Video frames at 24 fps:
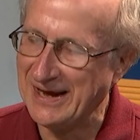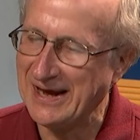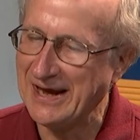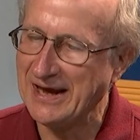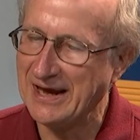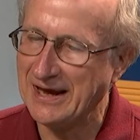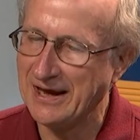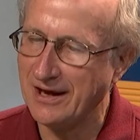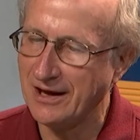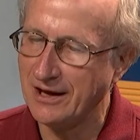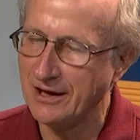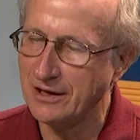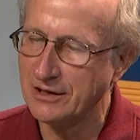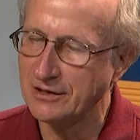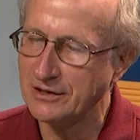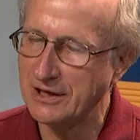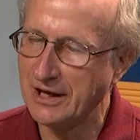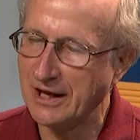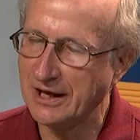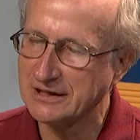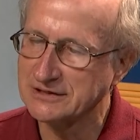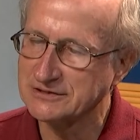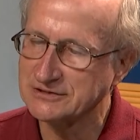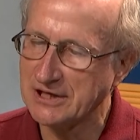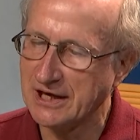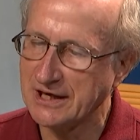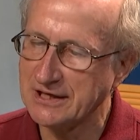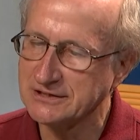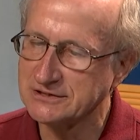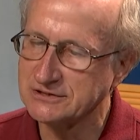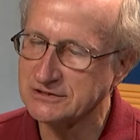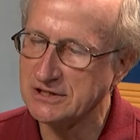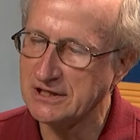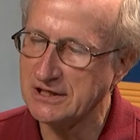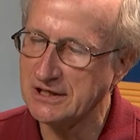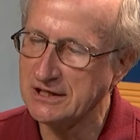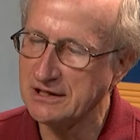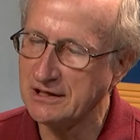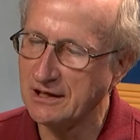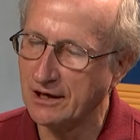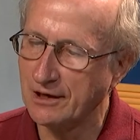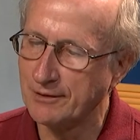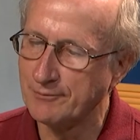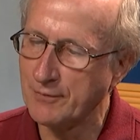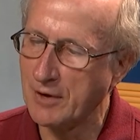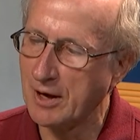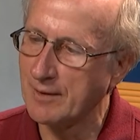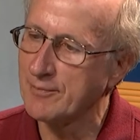and excites the
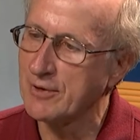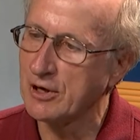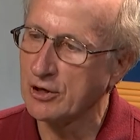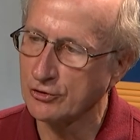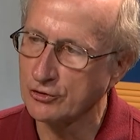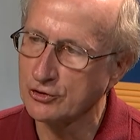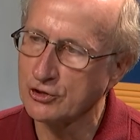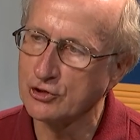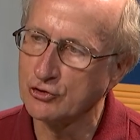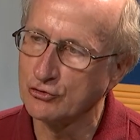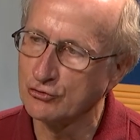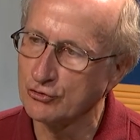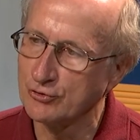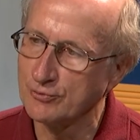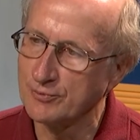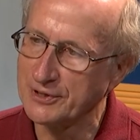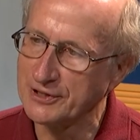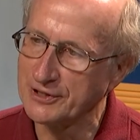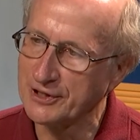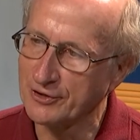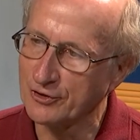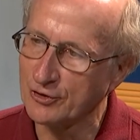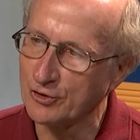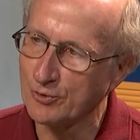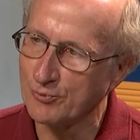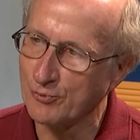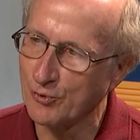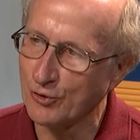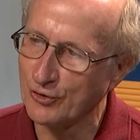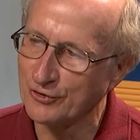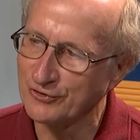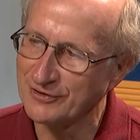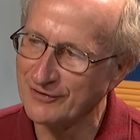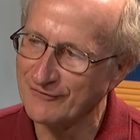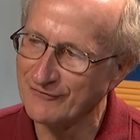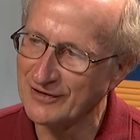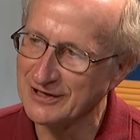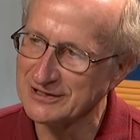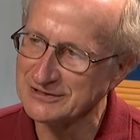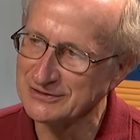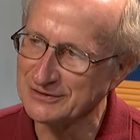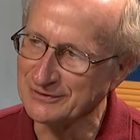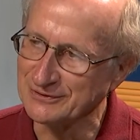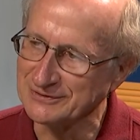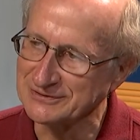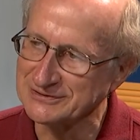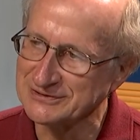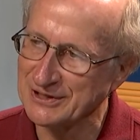um, American crewmen that are aboard the
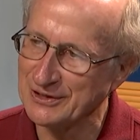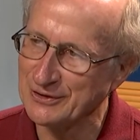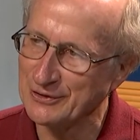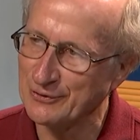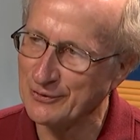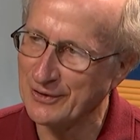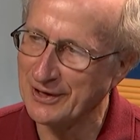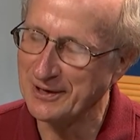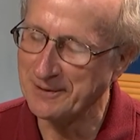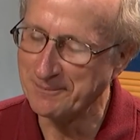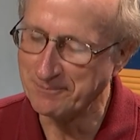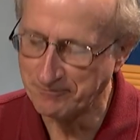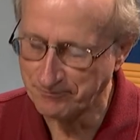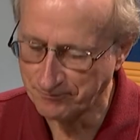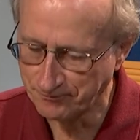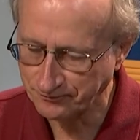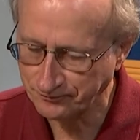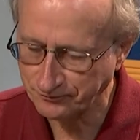vessel. So um,